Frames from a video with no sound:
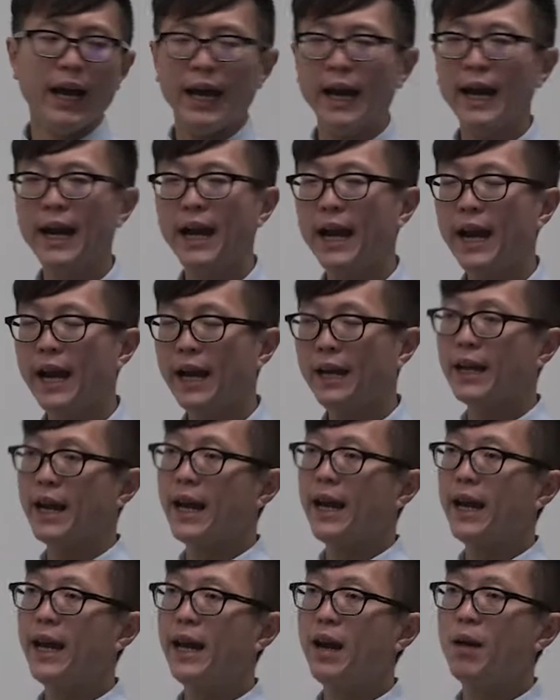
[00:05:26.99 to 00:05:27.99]
In
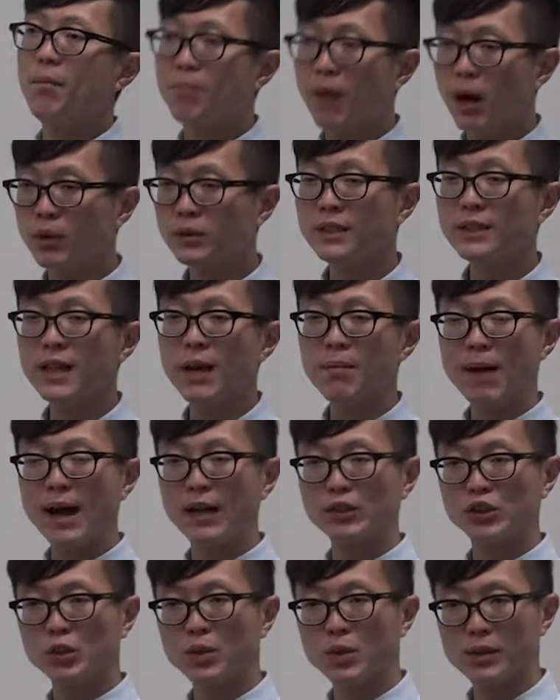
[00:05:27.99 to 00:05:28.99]
a
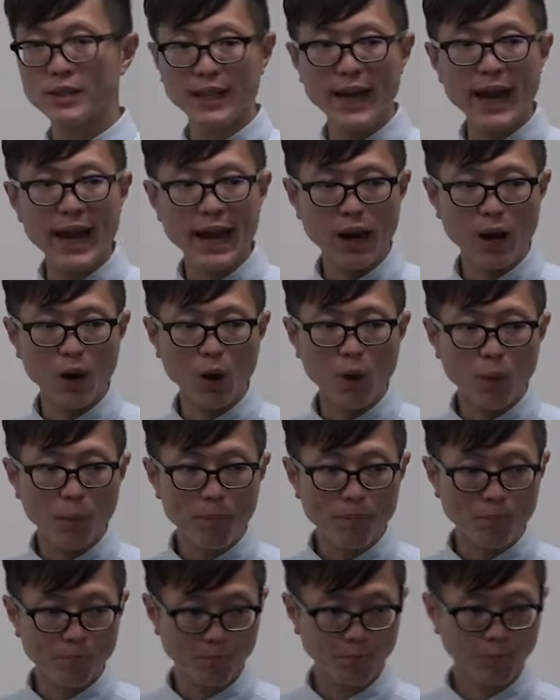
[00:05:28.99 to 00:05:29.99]
multidimensional scale,
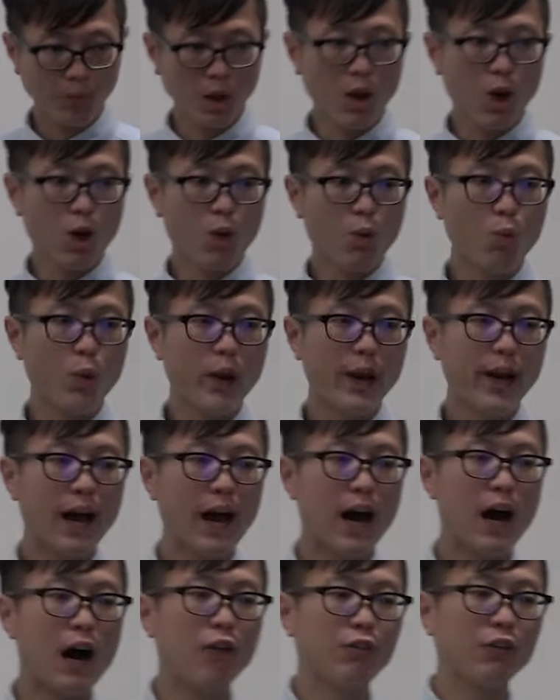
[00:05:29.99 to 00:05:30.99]
we
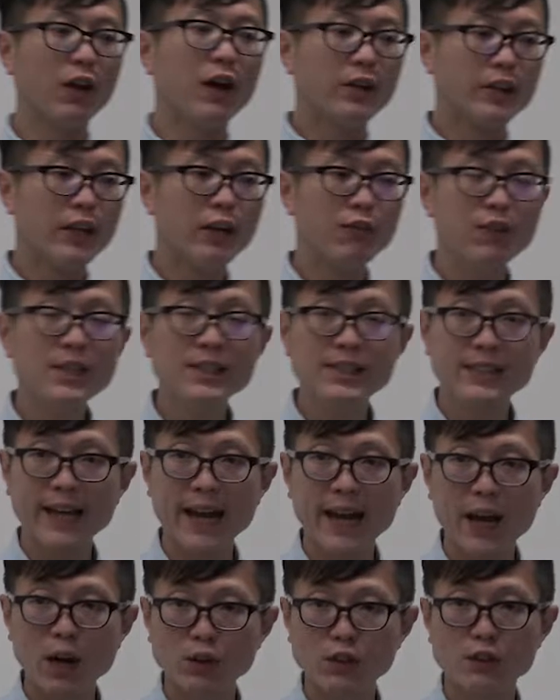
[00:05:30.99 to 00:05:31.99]
have different
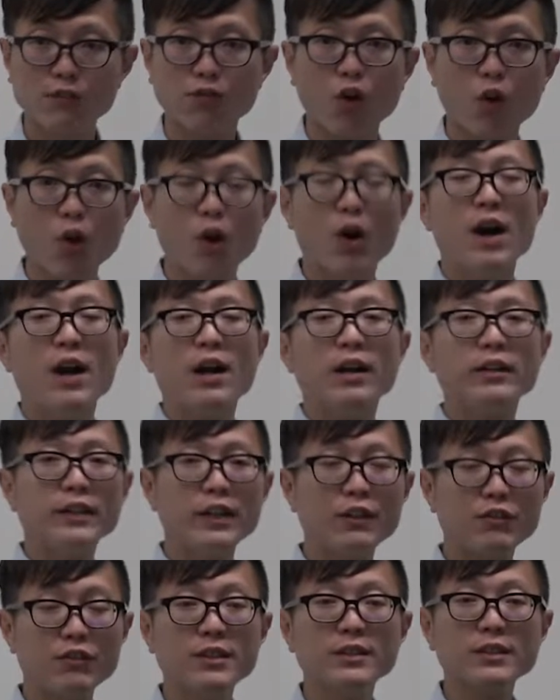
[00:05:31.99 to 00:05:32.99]
scales for
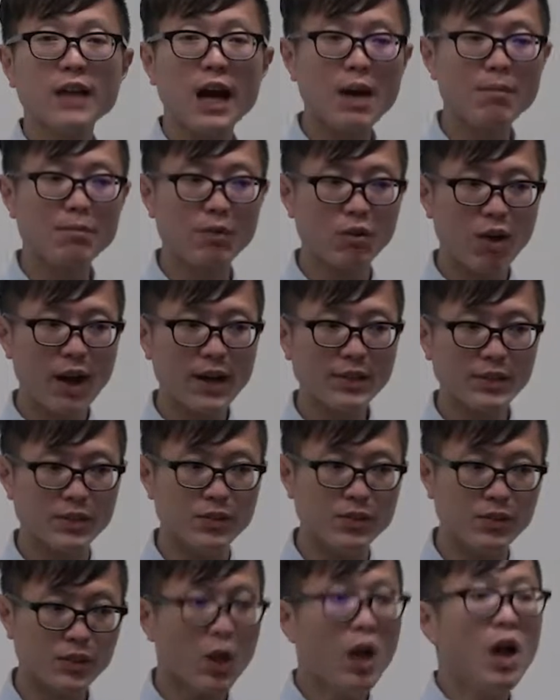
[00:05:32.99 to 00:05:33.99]
different time
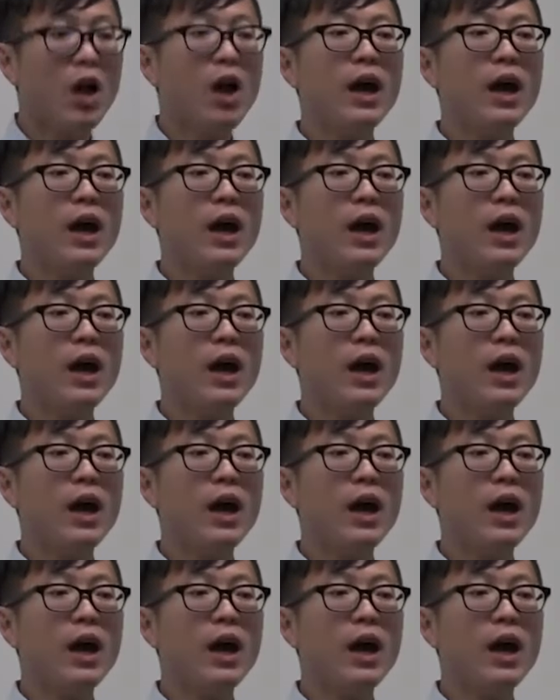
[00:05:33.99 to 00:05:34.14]
horizons.